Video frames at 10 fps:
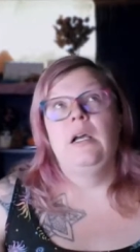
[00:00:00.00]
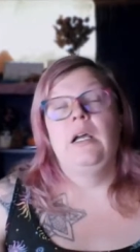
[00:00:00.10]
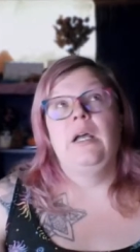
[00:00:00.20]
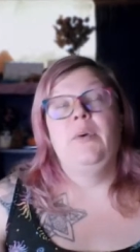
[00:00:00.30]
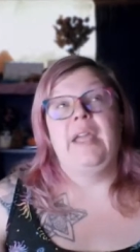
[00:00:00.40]

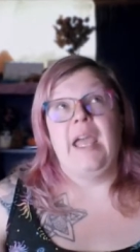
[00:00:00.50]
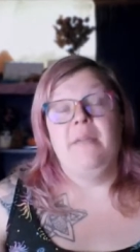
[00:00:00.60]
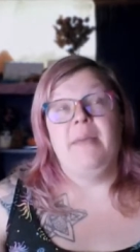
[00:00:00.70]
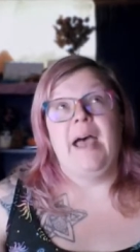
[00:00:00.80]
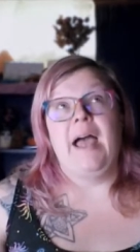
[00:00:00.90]
And we
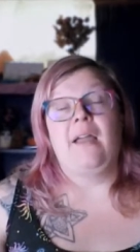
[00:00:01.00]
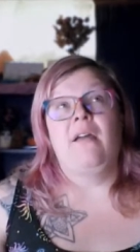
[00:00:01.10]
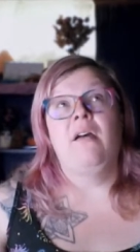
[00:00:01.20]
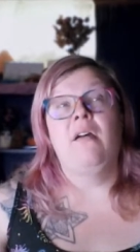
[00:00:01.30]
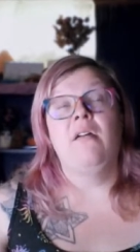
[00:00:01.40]
came back
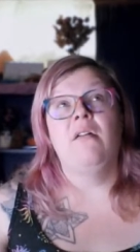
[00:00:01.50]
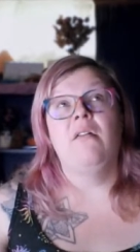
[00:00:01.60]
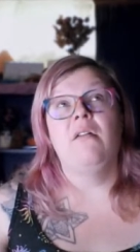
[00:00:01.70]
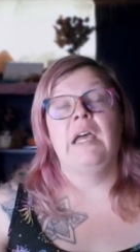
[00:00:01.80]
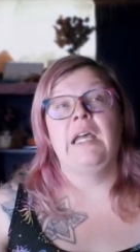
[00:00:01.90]

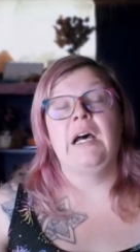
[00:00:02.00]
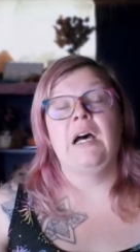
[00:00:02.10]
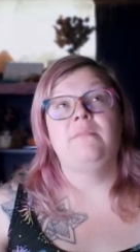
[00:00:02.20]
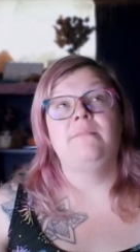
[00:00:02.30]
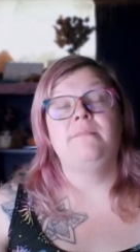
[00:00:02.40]

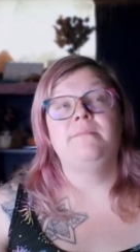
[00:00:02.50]
and